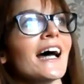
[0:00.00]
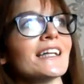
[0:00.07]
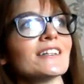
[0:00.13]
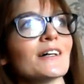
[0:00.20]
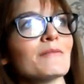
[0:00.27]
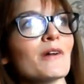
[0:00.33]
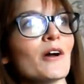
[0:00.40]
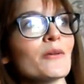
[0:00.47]

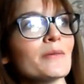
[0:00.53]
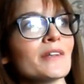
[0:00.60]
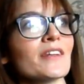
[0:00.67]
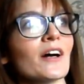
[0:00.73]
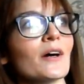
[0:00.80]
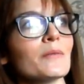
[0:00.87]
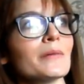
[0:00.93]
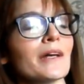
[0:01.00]
And I'm hoping
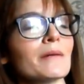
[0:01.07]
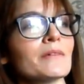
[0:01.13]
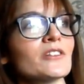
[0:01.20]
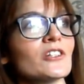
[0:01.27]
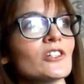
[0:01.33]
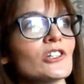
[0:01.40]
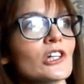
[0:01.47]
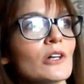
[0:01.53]
that I'll be
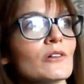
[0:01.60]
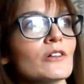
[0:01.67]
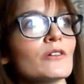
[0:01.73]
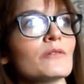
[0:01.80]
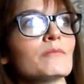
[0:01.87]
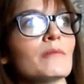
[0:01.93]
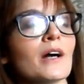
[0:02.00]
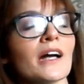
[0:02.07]
able to show
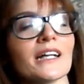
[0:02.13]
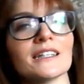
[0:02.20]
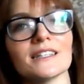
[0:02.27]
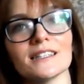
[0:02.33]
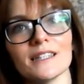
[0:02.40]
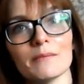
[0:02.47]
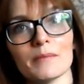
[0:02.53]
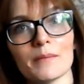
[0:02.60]
you my
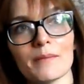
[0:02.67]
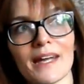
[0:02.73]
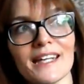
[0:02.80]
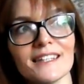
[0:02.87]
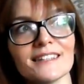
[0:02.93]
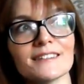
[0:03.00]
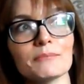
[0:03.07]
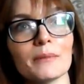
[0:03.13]
December
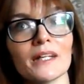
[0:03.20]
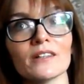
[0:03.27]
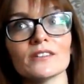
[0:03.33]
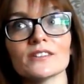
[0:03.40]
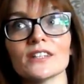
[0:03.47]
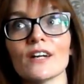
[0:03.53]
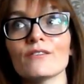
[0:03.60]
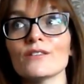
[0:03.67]
makes,
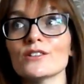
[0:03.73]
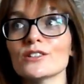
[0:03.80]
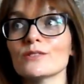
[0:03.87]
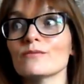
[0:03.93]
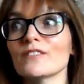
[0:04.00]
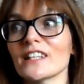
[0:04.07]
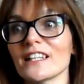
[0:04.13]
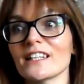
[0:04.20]
because I've got
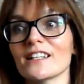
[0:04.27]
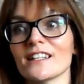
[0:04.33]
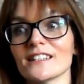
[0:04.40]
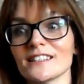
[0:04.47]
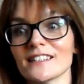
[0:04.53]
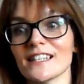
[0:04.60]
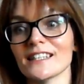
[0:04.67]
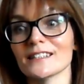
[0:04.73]
some really
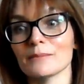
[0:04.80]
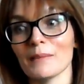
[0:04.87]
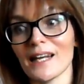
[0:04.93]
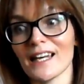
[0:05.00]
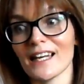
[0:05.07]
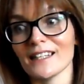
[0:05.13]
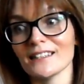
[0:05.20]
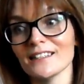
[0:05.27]
nice things
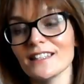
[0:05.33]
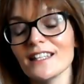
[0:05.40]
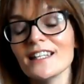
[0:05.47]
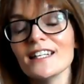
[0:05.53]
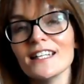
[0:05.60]
planned.